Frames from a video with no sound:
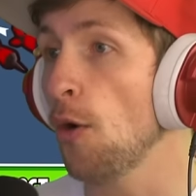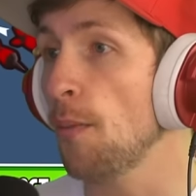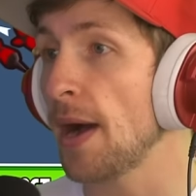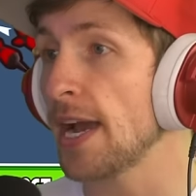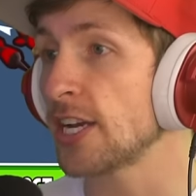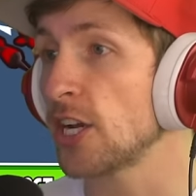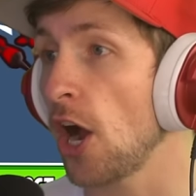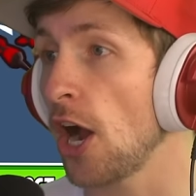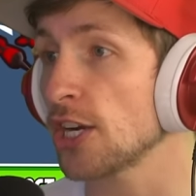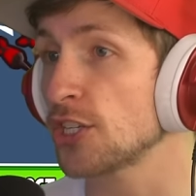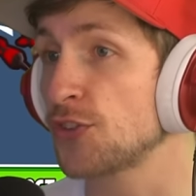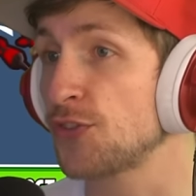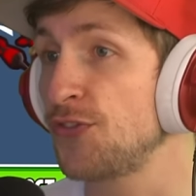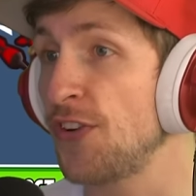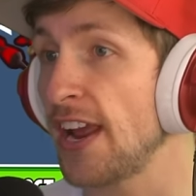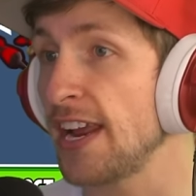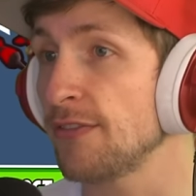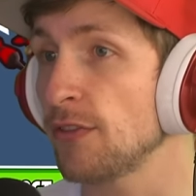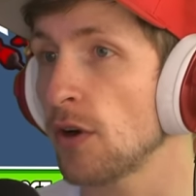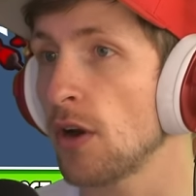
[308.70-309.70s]
my gosh,
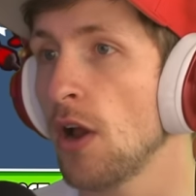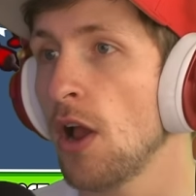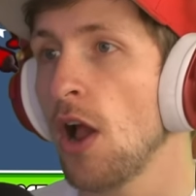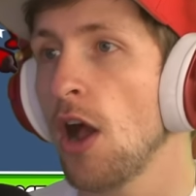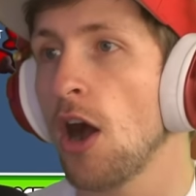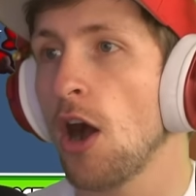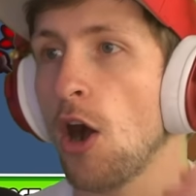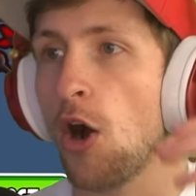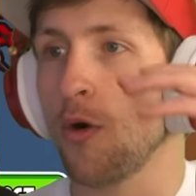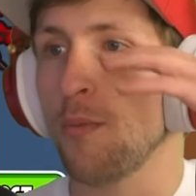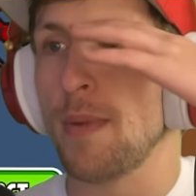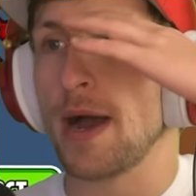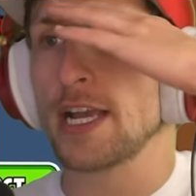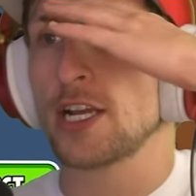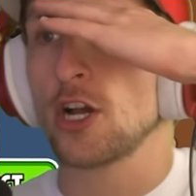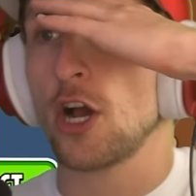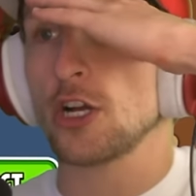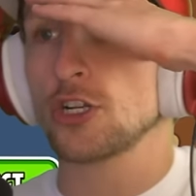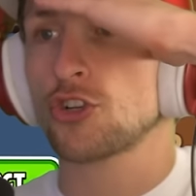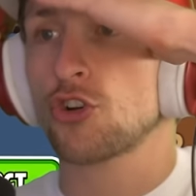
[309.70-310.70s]
favor. Oh my
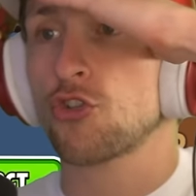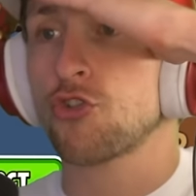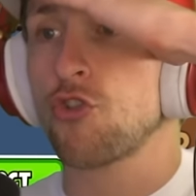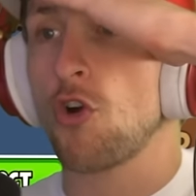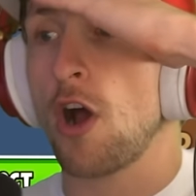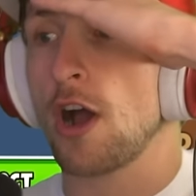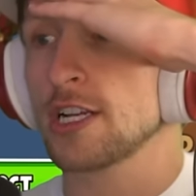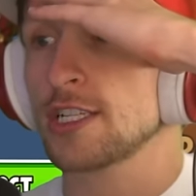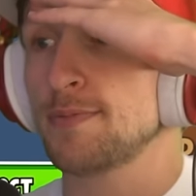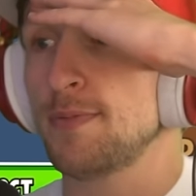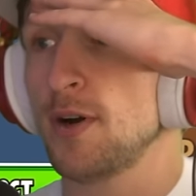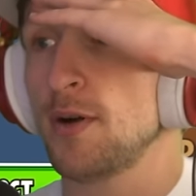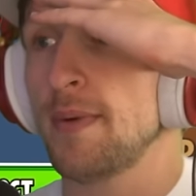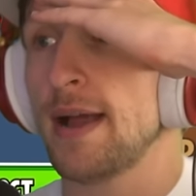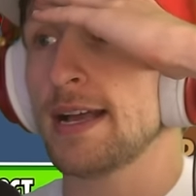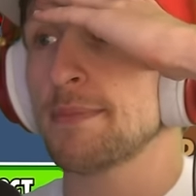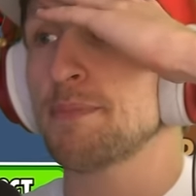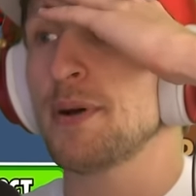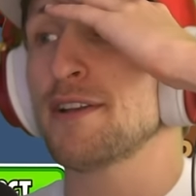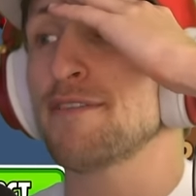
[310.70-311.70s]
gosh, crossbow map, but